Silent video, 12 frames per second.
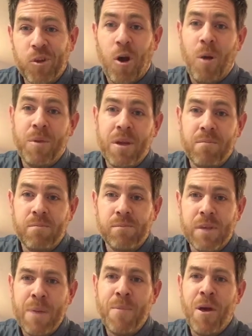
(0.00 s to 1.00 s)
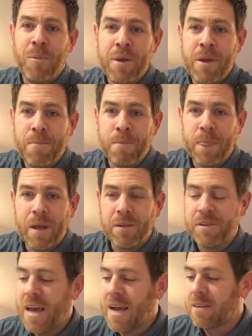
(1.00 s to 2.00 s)
Call me, email me,
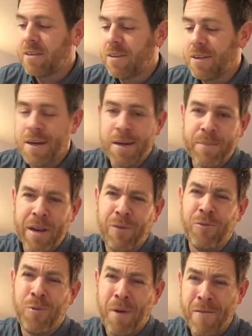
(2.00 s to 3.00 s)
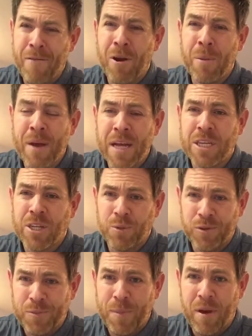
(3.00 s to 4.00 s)
text, and I'll do my very best to
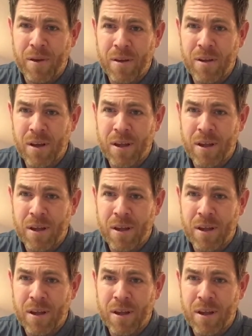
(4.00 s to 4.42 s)
respond